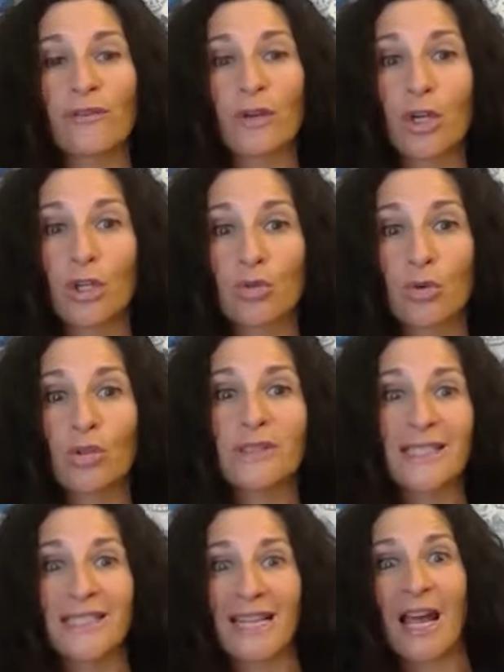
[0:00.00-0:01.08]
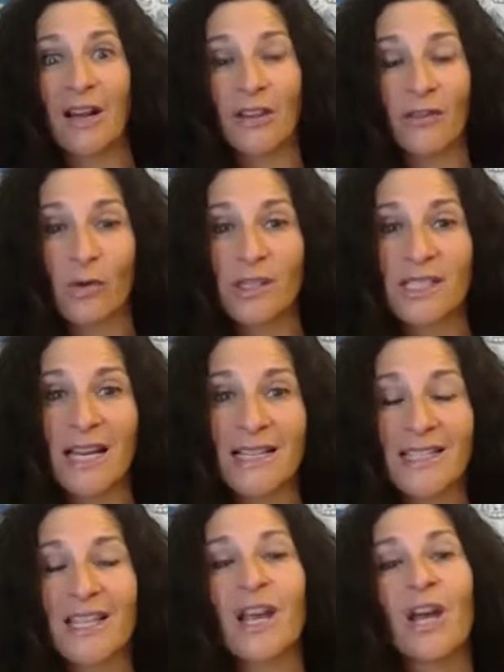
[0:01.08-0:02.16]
for control to stay out of the vortex.